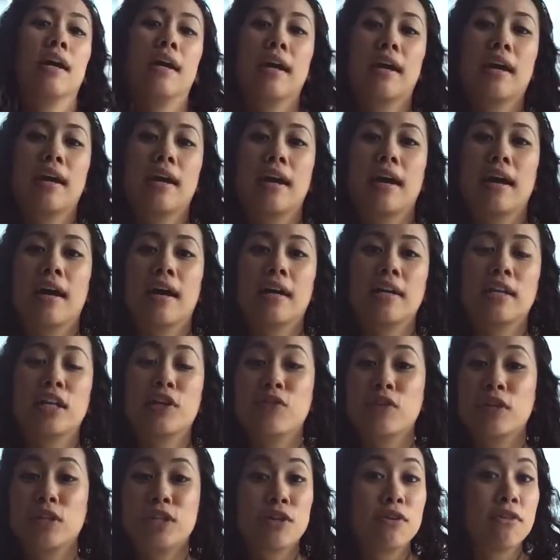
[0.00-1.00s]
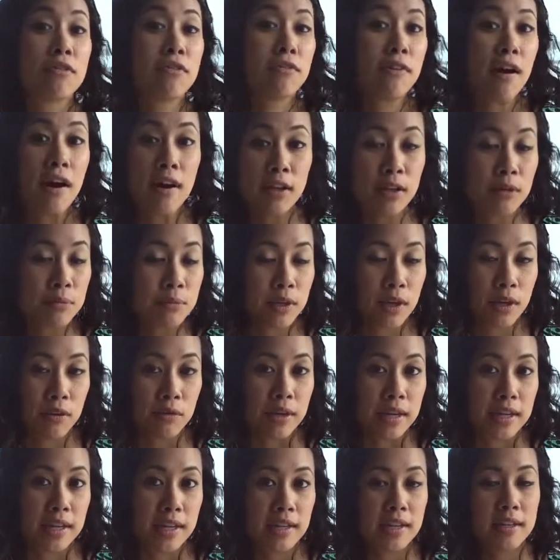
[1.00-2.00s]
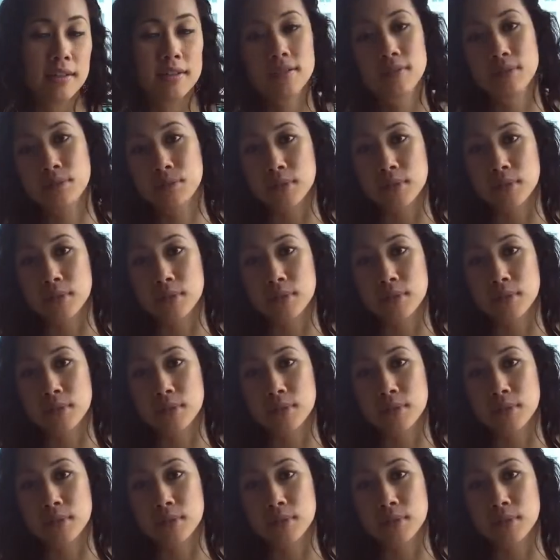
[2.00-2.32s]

And if you don't follow me already,